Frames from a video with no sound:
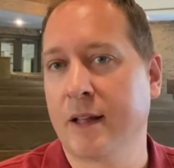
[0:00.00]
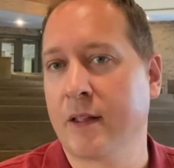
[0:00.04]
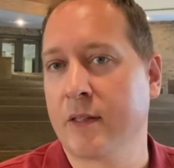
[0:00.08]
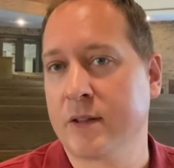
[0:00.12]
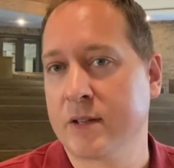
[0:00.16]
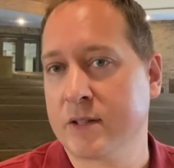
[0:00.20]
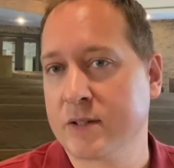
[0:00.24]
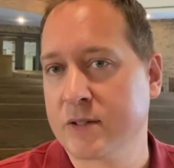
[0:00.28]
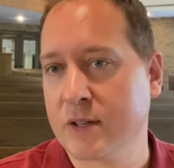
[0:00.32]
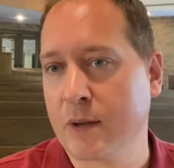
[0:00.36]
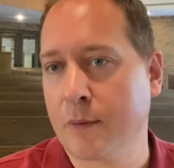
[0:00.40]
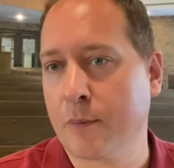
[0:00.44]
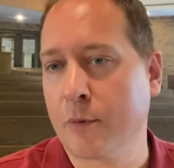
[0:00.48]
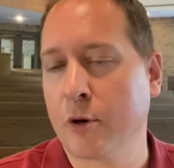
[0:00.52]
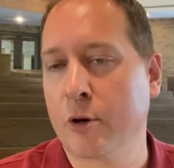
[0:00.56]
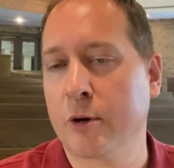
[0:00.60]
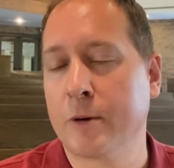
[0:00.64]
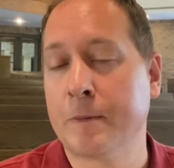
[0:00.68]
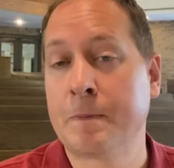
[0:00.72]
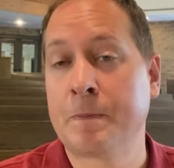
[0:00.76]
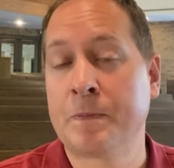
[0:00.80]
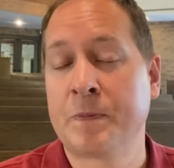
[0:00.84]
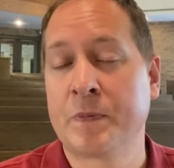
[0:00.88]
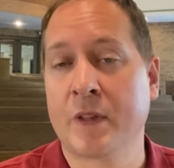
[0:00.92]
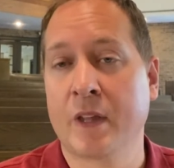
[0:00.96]
this summer
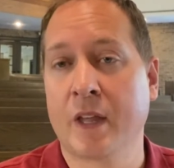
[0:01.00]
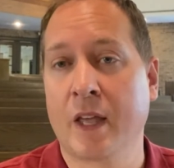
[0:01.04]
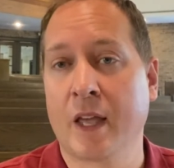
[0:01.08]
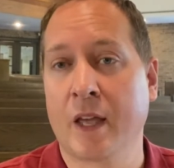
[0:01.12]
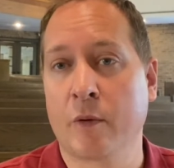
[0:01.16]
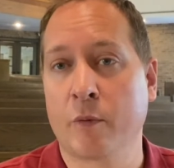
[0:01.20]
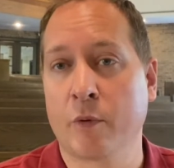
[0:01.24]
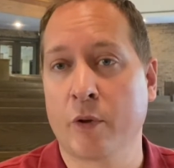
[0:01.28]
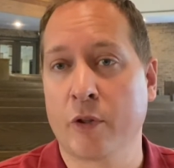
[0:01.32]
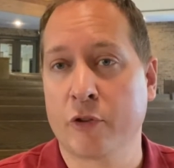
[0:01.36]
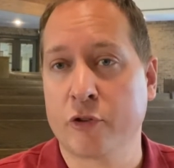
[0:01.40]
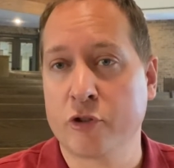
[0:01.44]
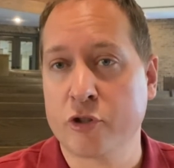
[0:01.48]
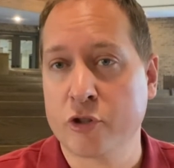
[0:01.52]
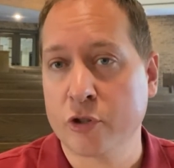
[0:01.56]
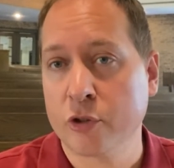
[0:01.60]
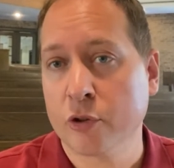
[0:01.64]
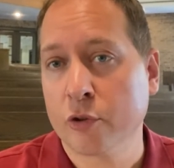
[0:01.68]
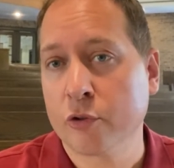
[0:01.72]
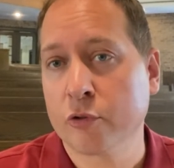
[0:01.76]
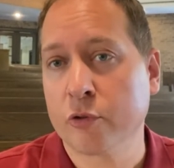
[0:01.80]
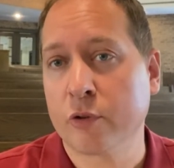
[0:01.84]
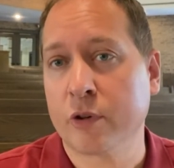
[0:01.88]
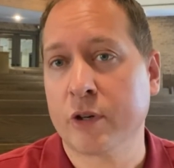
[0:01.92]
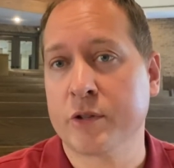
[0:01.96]
and with
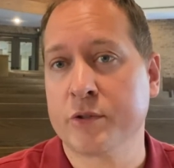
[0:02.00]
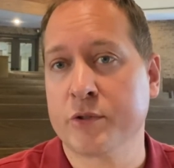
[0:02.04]
children